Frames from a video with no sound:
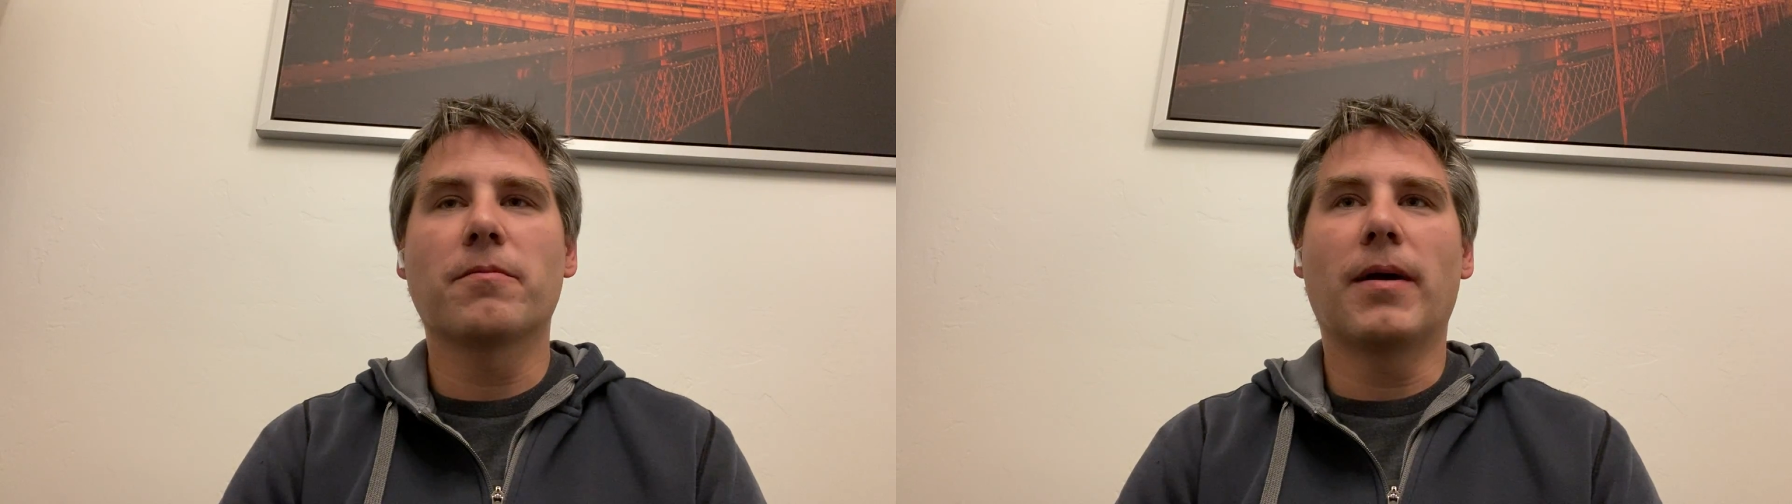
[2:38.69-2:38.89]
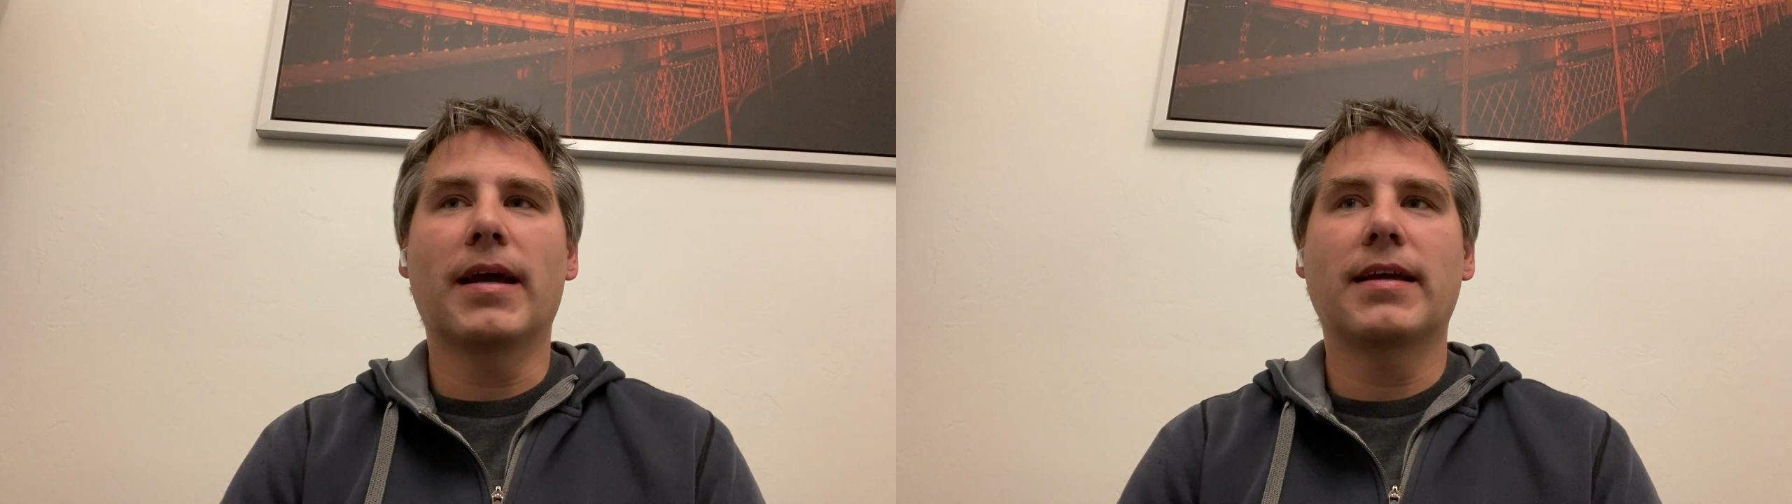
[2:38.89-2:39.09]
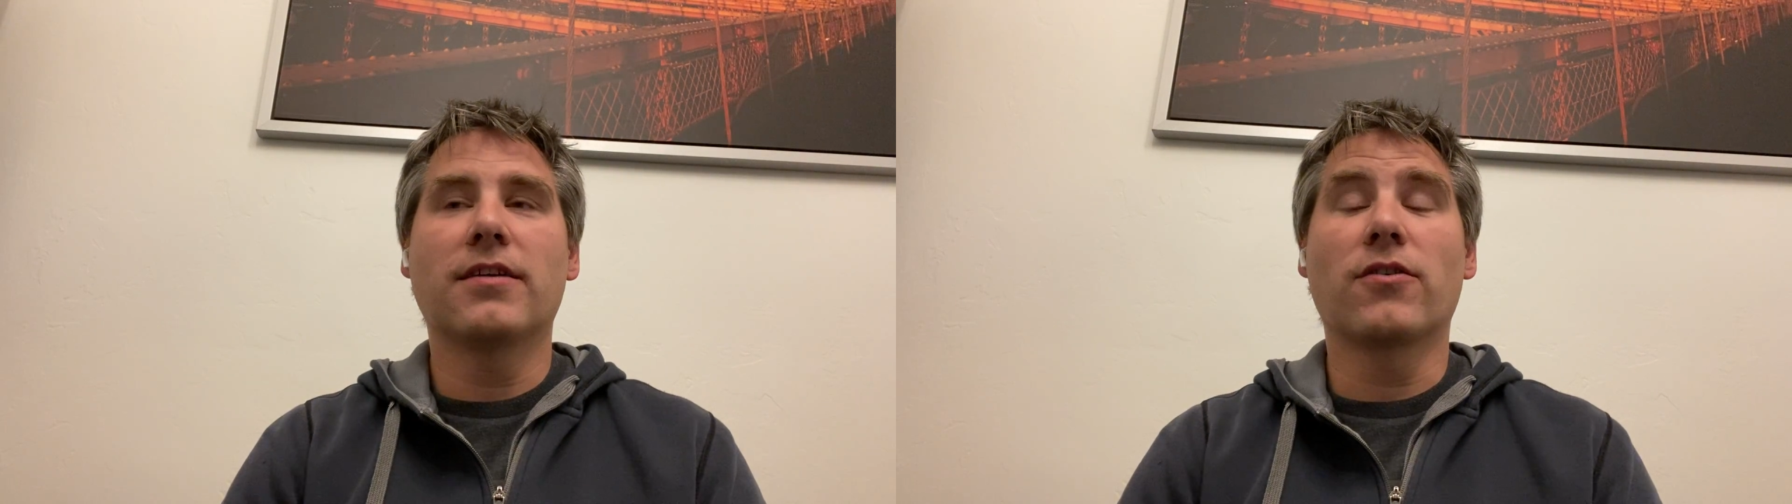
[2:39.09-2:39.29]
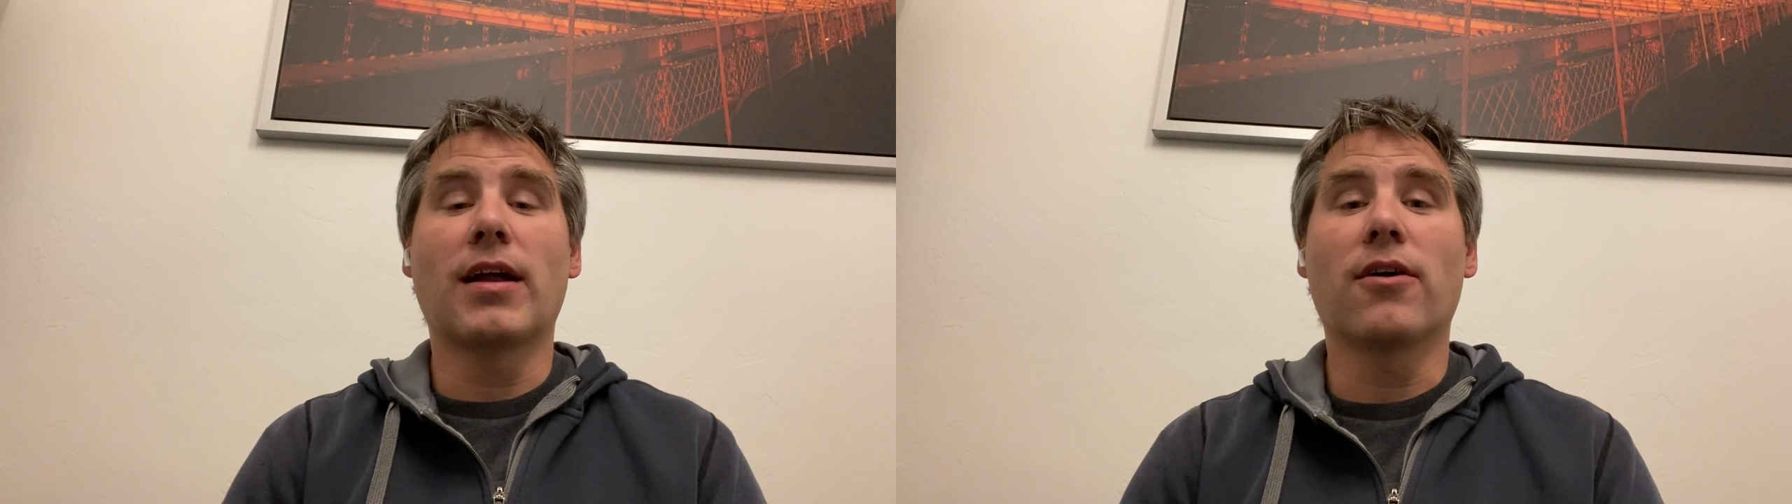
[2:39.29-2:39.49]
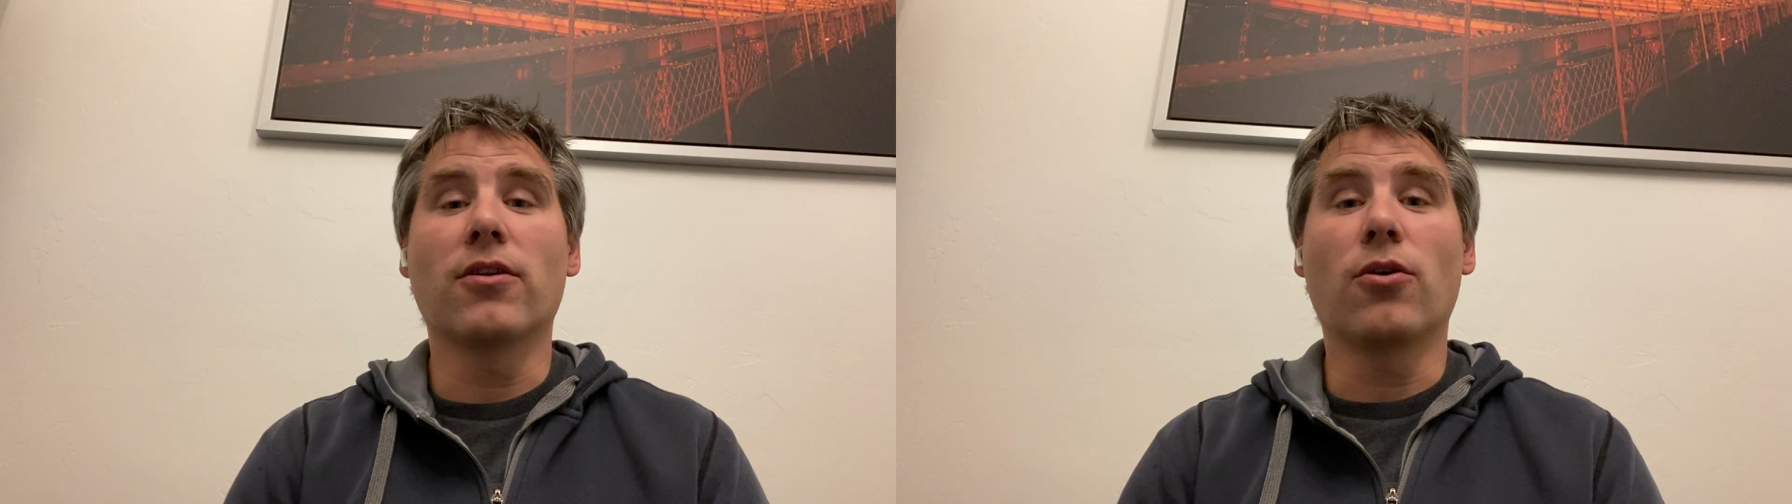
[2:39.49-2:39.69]
My kids are
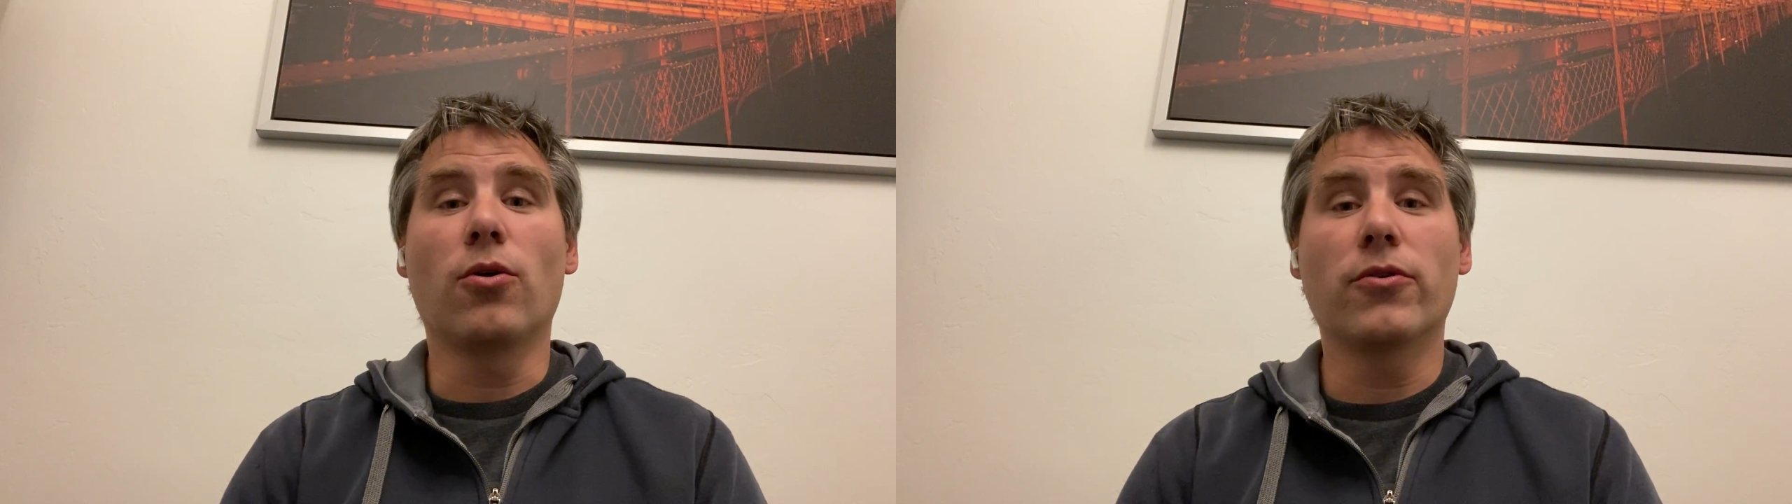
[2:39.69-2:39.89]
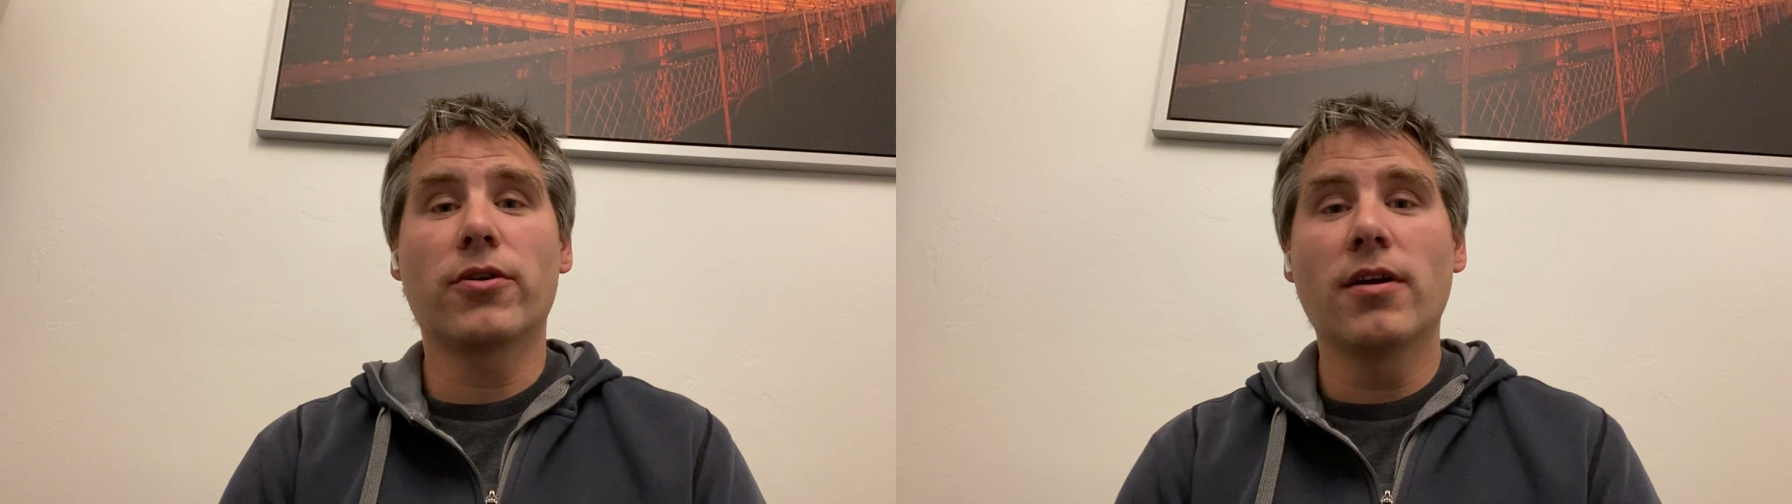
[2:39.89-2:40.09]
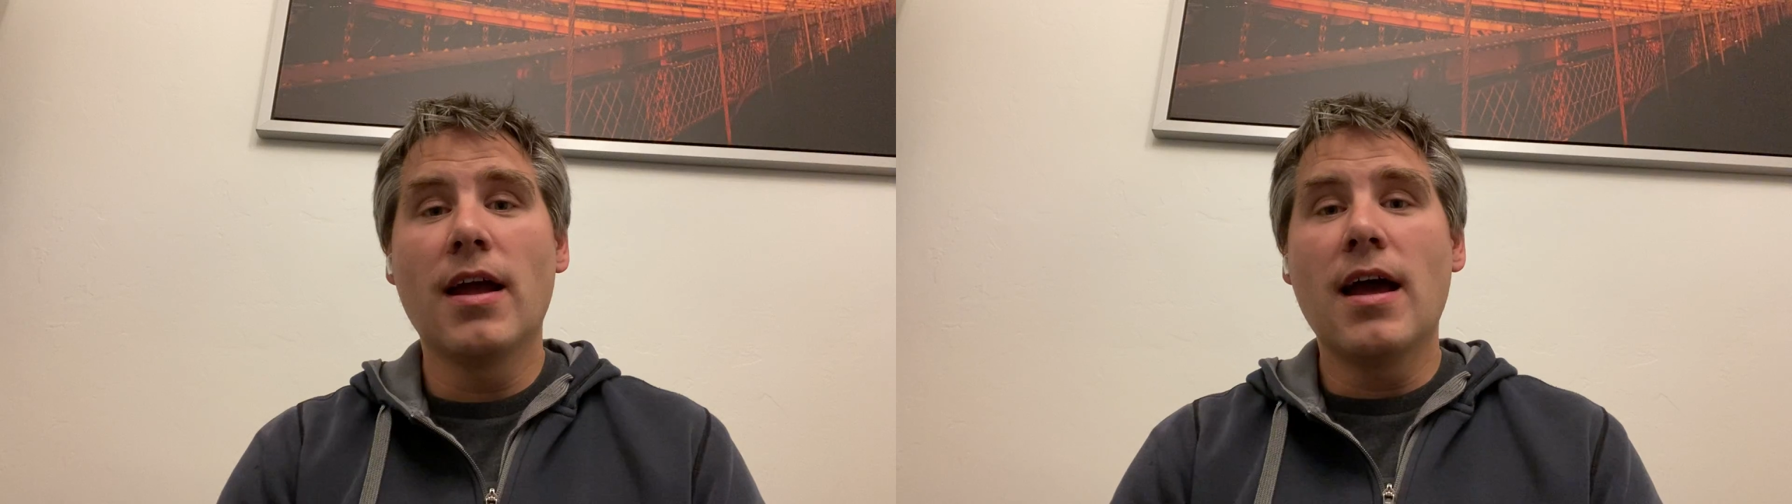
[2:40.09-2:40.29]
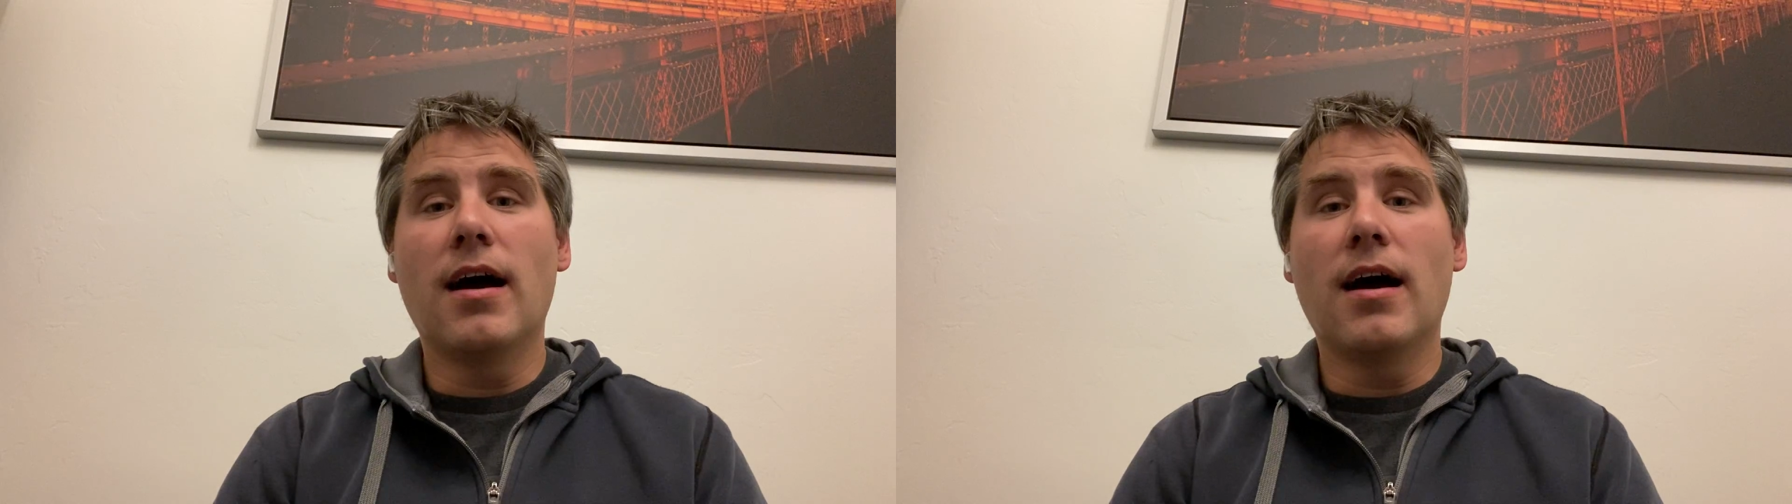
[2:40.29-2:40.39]
now a little older.